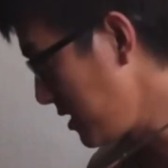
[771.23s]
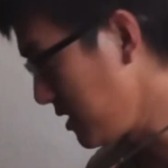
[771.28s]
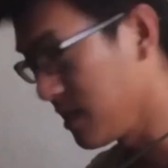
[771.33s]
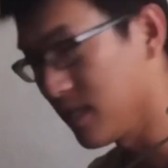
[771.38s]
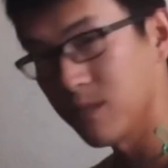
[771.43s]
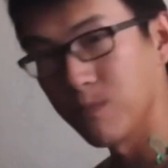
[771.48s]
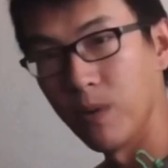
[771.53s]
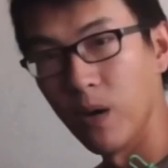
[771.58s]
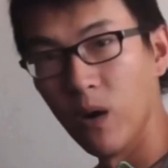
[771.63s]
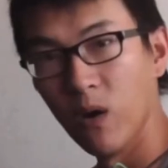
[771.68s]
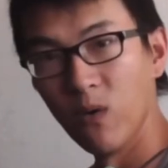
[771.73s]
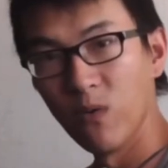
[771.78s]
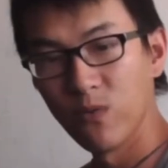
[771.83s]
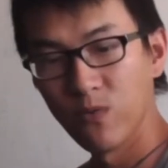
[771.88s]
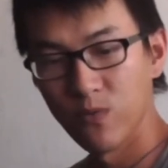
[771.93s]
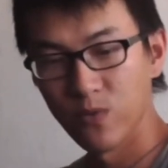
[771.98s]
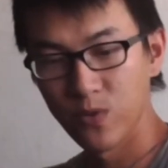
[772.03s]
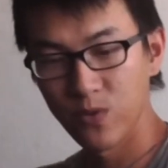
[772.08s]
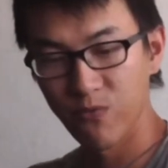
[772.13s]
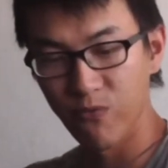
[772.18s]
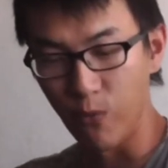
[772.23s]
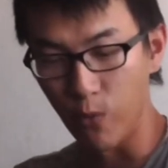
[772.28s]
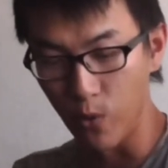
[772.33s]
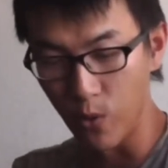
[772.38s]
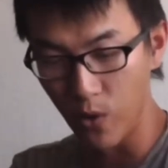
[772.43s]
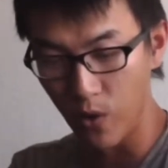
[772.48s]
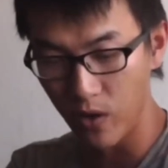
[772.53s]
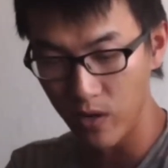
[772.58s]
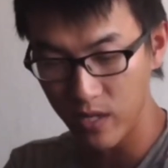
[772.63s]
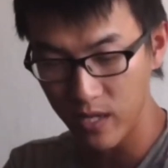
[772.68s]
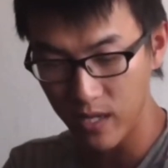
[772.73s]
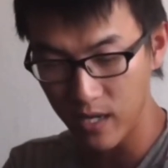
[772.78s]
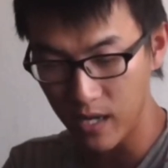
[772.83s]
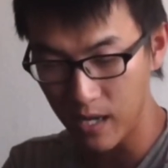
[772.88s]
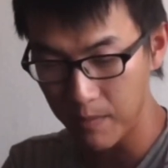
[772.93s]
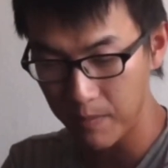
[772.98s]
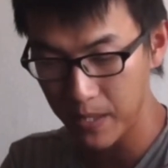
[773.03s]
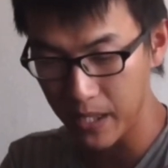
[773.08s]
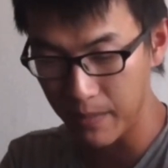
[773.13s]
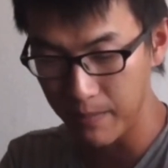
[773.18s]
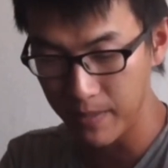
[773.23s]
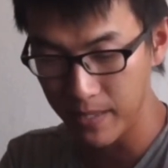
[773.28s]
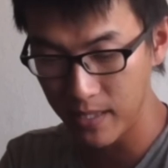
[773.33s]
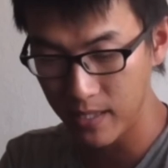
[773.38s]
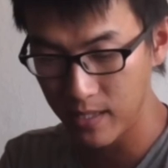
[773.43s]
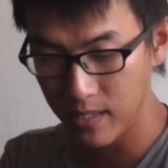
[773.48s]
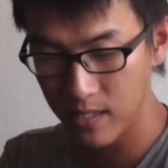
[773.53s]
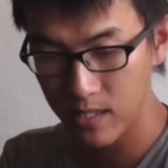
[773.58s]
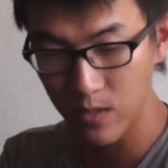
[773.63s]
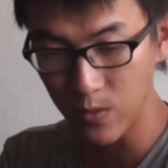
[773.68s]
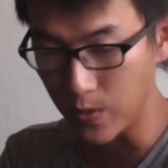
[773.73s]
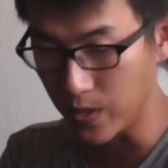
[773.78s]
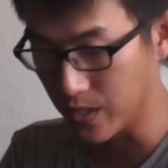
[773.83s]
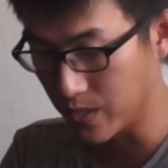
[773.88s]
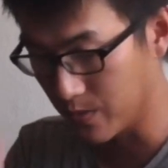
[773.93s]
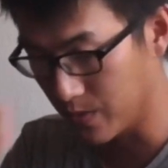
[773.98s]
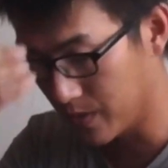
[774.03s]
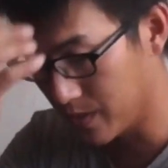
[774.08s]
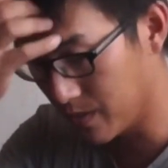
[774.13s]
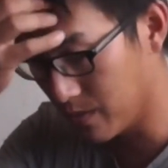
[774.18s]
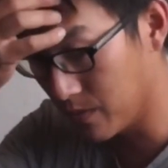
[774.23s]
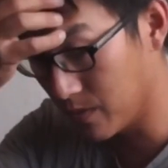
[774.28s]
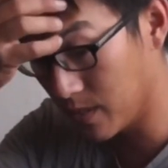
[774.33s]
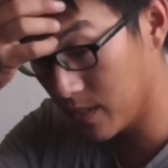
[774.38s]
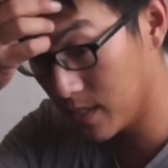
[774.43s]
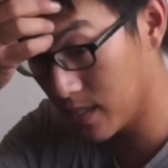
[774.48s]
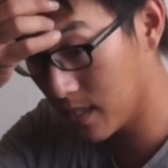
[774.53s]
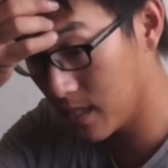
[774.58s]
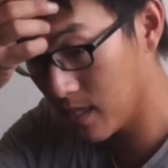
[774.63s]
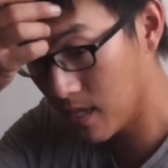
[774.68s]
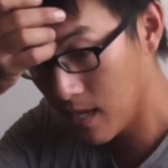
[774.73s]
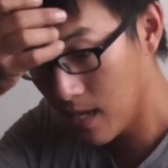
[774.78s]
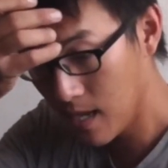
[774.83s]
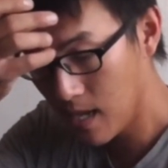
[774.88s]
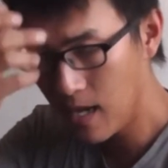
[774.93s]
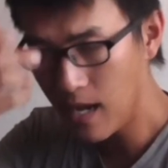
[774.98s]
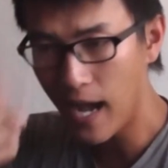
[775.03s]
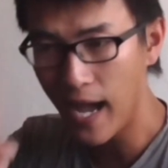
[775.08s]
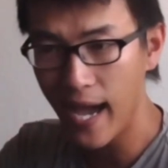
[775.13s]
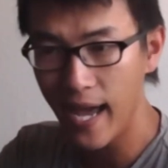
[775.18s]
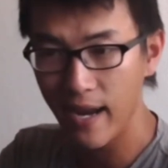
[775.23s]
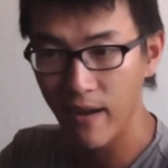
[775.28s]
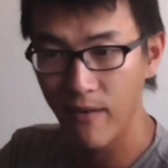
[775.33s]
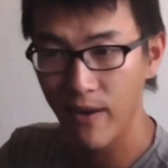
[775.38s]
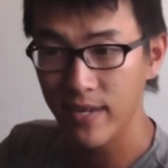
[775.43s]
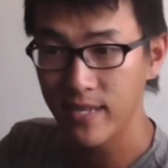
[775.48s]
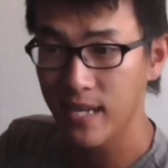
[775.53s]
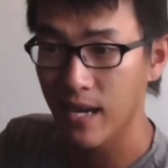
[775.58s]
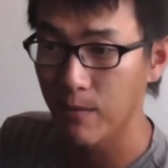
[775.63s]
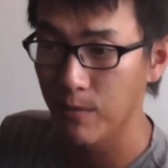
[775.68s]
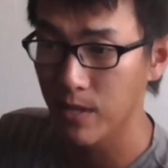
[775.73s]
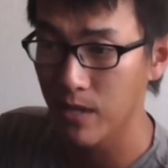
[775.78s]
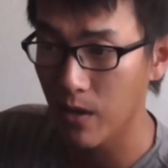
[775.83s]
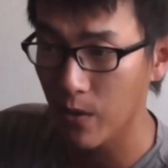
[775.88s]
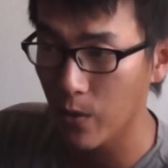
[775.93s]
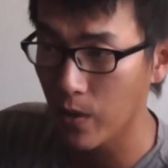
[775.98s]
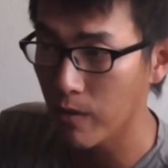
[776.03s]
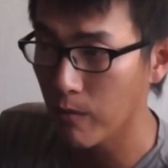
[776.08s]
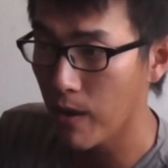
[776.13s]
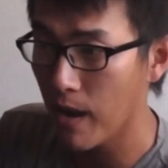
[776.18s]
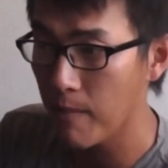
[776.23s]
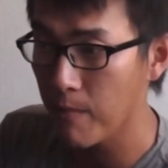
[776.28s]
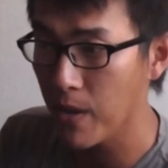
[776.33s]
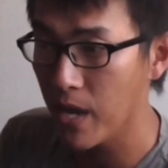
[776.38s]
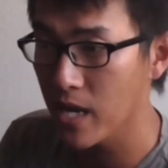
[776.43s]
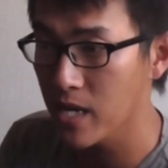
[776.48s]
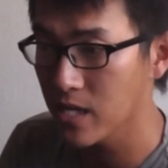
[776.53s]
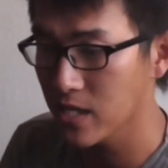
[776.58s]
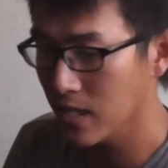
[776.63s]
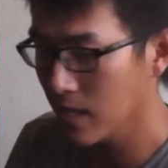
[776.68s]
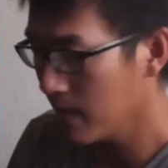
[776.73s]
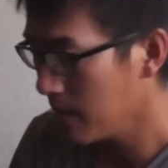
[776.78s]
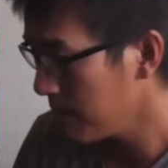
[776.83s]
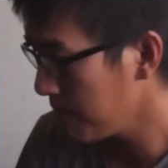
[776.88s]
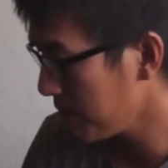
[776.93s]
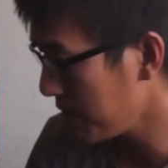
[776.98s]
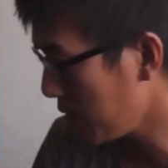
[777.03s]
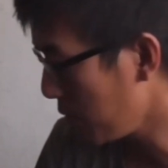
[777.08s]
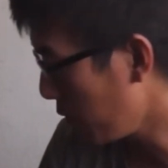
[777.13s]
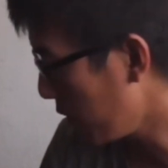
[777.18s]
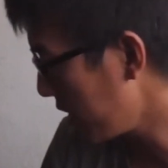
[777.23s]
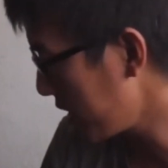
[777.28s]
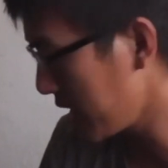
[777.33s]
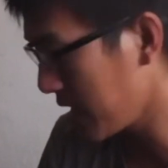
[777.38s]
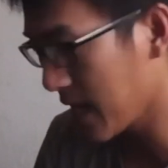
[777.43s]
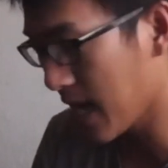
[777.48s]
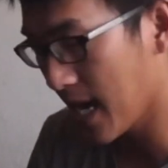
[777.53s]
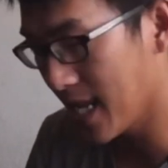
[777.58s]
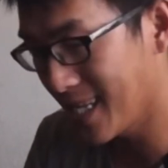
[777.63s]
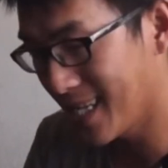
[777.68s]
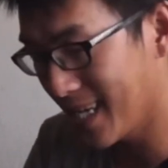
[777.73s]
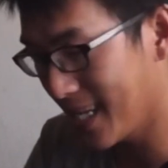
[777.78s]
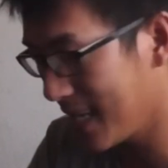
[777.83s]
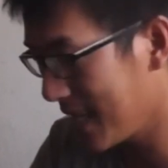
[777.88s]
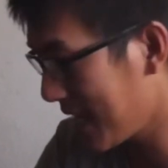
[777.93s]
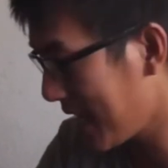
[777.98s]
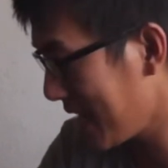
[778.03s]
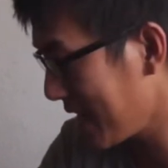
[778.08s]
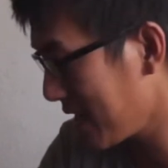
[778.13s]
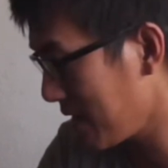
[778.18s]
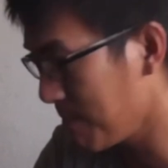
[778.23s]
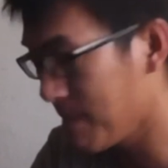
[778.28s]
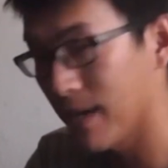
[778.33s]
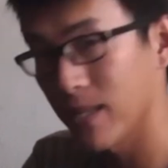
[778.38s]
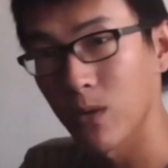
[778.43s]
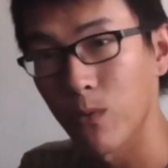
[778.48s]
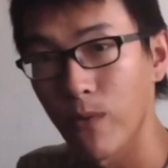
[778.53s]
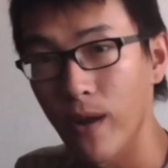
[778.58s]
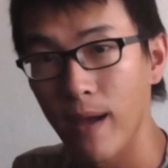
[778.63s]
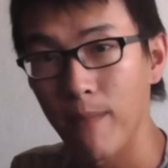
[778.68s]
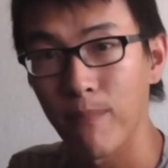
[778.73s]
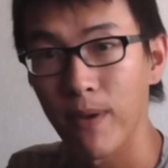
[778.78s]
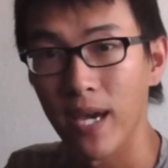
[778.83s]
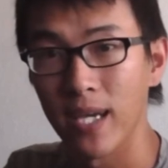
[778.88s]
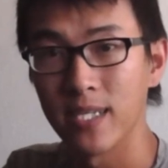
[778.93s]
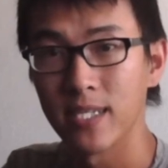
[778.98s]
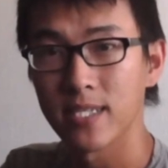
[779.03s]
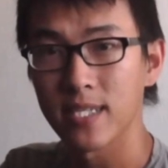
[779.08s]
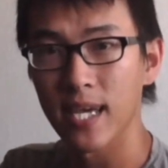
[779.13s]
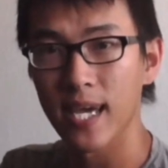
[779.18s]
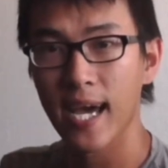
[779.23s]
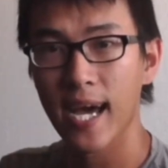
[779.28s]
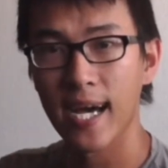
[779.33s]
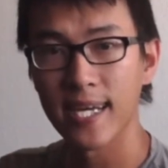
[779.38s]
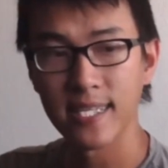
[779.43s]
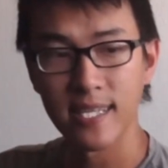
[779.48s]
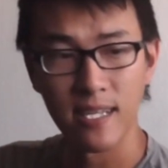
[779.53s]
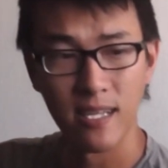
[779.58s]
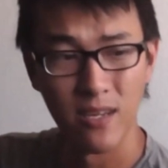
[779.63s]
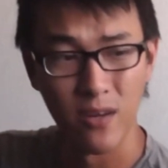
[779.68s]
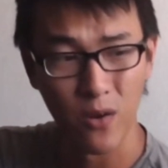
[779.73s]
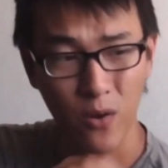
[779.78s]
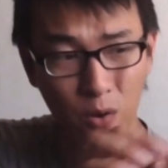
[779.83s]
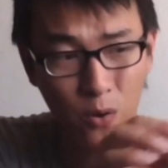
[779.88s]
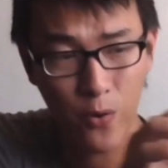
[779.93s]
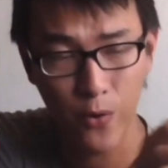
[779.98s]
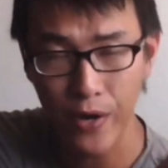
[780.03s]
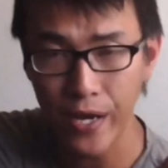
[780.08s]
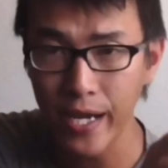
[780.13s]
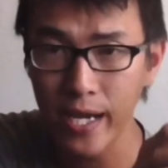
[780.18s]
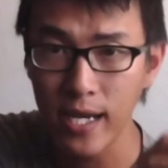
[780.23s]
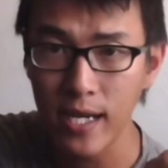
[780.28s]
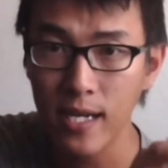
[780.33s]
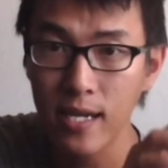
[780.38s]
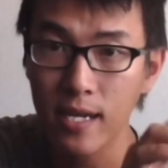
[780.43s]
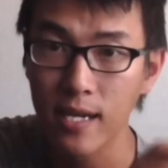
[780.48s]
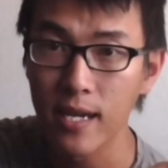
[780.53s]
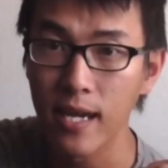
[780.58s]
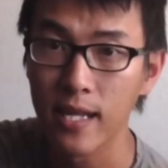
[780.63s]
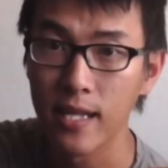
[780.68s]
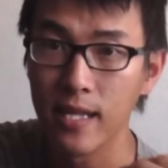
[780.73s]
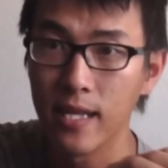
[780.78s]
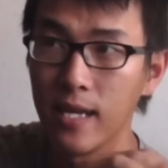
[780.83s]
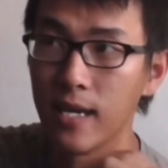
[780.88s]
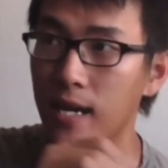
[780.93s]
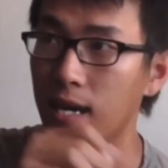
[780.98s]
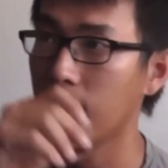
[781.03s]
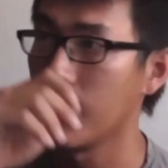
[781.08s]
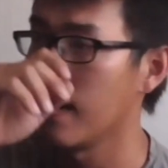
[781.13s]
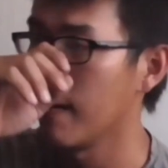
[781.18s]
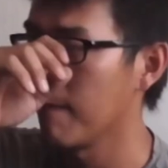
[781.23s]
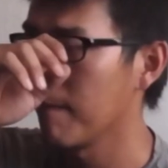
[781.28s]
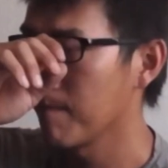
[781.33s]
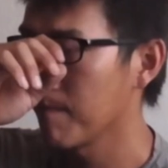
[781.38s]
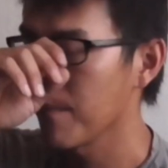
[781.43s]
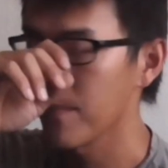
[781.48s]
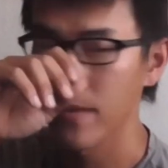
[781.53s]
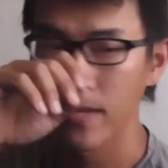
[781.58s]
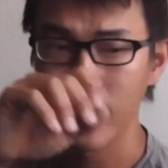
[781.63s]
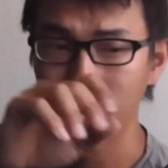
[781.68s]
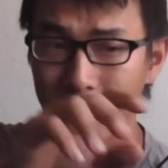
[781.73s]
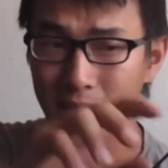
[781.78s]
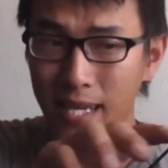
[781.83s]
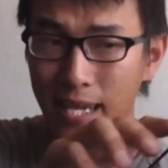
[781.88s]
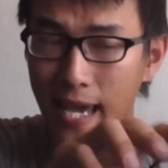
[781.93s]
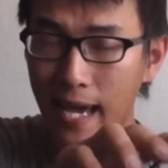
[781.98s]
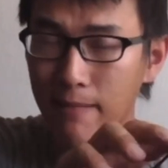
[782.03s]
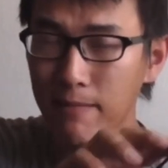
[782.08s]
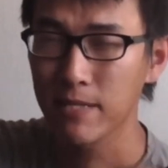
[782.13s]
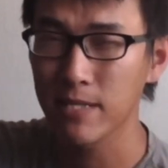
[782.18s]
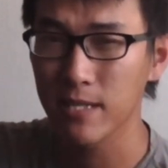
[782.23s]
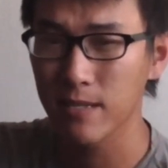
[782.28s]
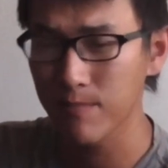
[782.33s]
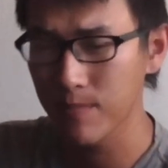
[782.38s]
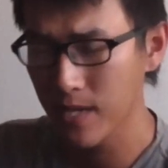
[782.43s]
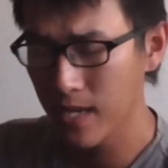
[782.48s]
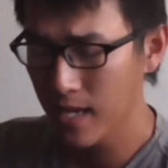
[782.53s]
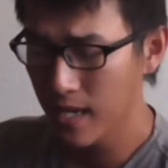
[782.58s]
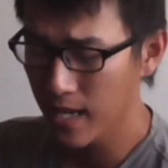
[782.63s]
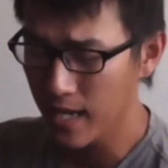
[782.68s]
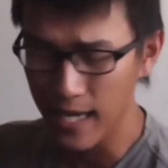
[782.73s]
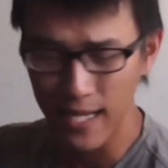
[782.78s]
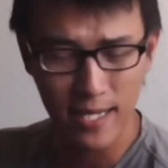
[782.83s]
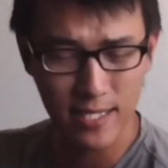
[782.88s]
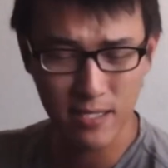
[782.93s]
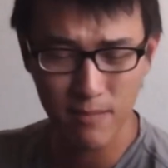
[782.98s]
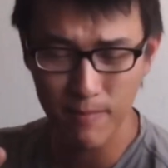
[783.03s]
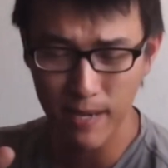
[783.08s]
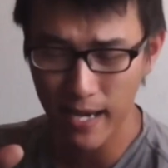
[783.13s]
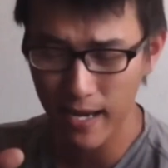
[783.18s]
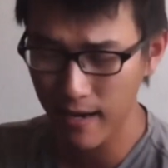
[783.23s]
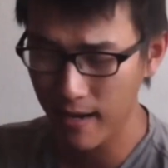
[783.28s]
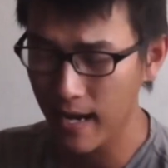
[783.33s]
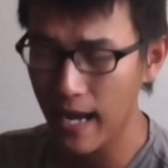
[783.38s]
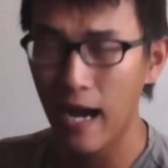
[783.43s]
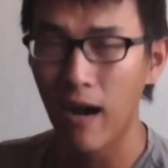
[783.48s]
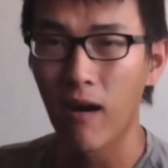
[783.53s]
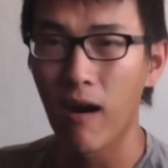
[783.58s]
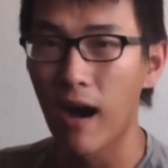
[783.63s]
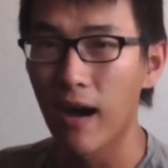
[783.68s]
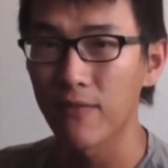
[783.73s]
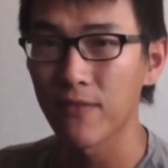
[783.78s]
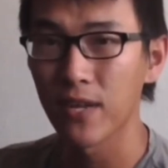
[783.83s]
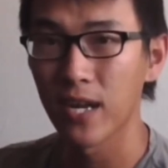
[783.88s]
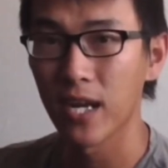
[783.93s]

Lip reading: this bow for the upcoming 2022 season. I had a great time with the Hoyt Rampage. The one thing I didn't like about the Rampage is it has a little creak in the cam system. It doesn't matter how often